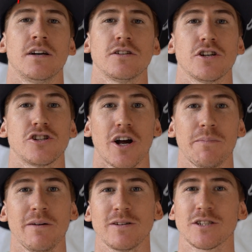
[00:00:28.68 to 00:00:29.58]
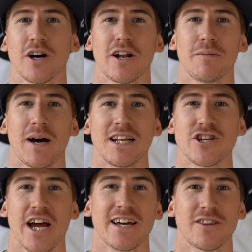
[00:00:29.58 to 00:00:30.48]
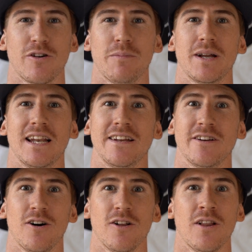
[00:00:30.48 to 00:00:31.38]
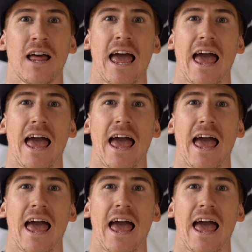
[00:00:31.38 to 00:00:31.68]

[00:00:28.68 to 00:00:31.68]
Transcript: So drop knee was started by Jack the Ripper Lindholm,